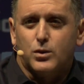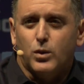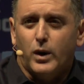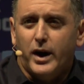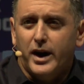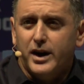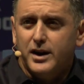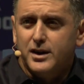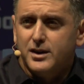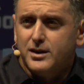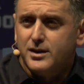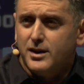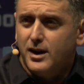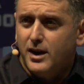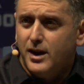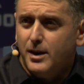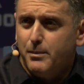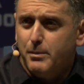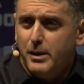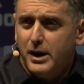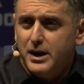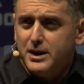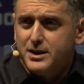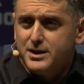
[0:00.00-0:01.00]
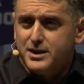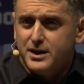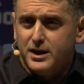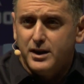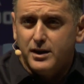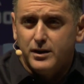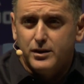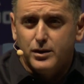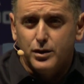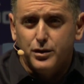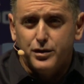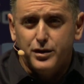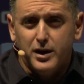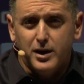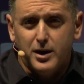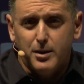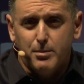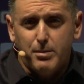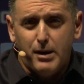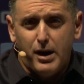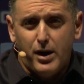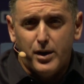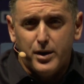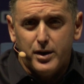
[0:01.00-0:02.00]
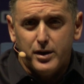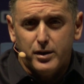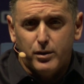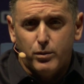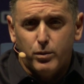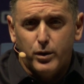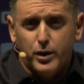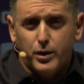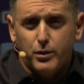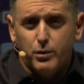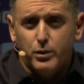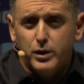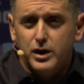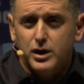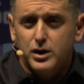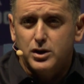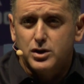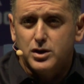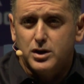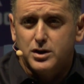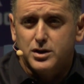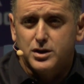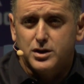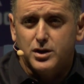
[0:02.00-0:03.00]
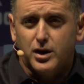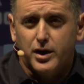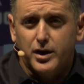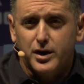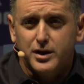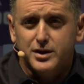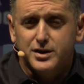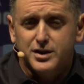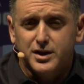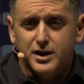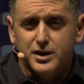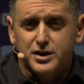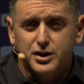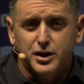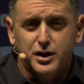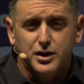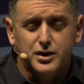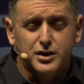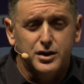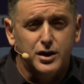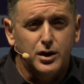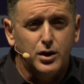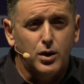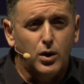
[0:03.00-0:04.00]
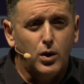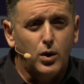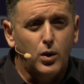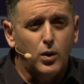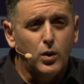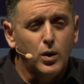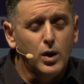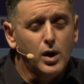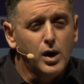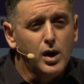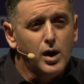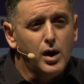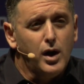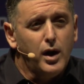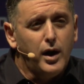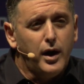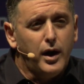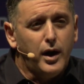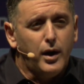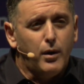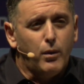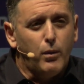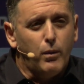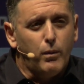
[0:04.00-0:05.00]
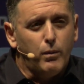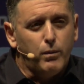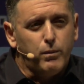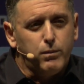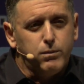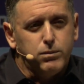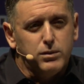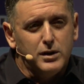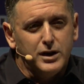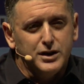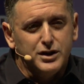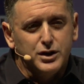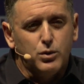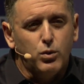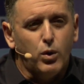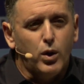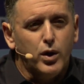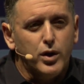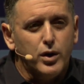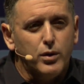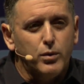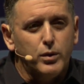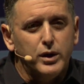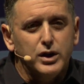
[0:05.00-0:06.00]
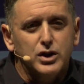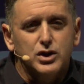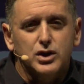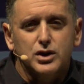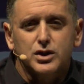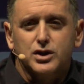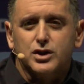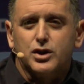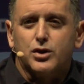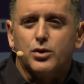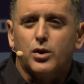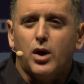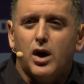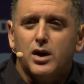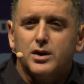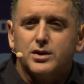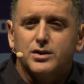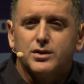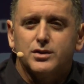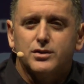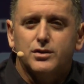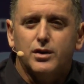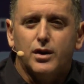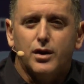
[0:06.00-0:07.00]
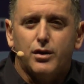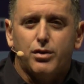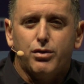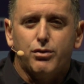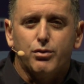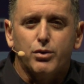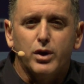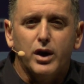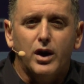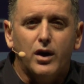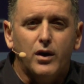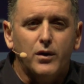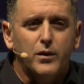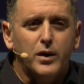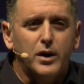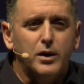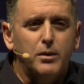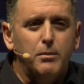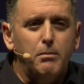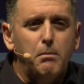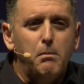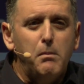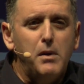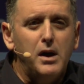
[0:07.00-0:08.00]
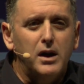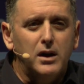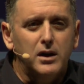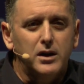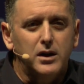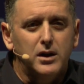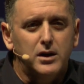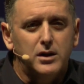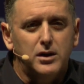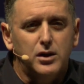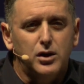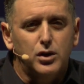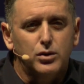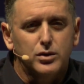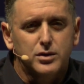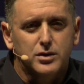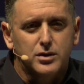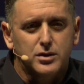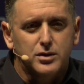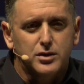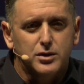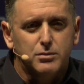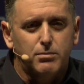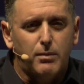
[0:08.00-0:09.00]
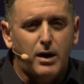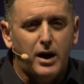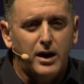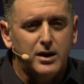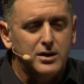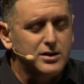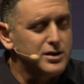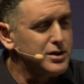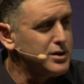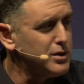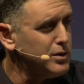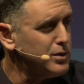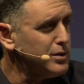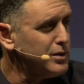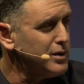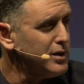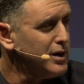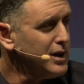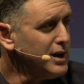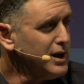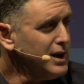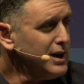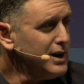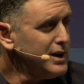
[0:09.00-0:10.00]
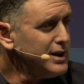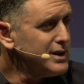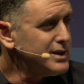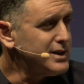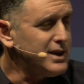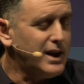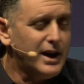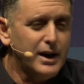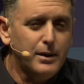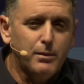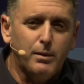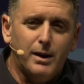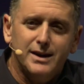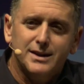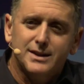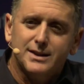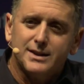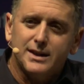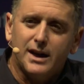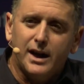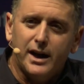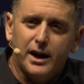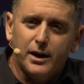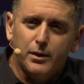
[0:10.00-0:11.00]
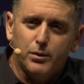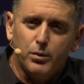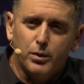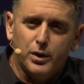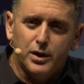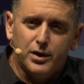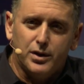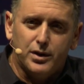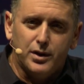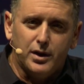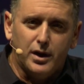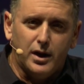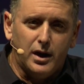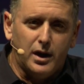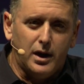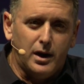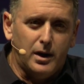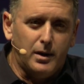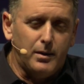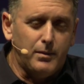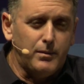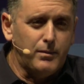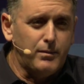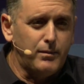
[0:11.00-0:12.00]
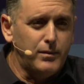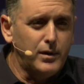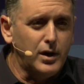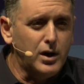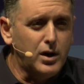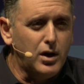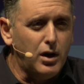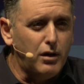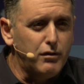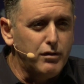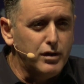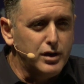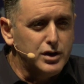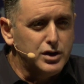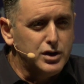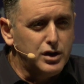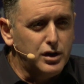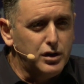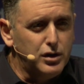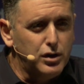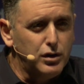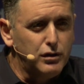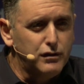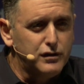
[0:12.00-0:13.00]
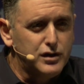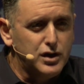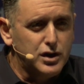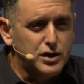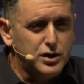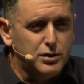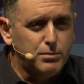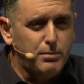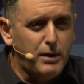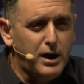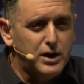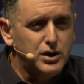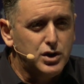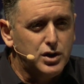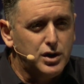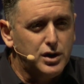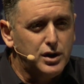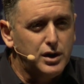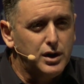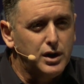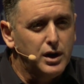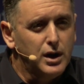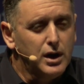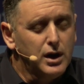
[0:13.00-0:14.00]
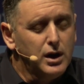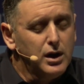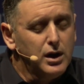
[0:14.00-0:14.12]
quite amazing to think about it when we just started 6 years ago. And this quarter, we just crossed the 300 million users milestone, side by side with the coverage that you've just mentioned.